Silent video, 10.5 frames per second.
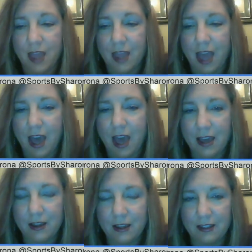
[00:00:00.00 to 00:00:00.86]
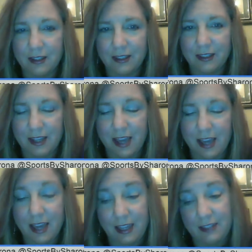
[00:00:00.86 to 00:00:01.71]

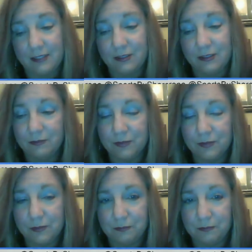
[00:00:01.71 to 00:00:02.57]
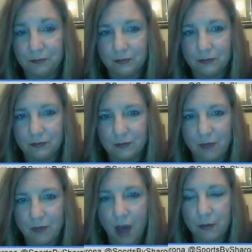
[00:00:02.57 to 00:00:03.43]
And
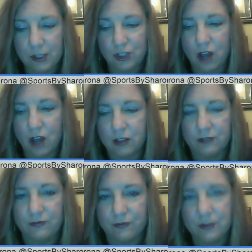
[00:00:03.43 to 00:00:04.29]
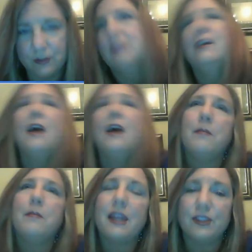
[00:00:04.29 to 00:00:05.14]
I'll be shocked if,
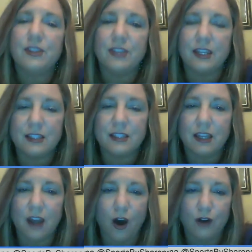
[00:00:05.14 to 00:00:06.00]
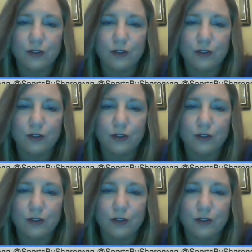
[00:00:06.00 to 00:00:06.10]
I think that it's going to all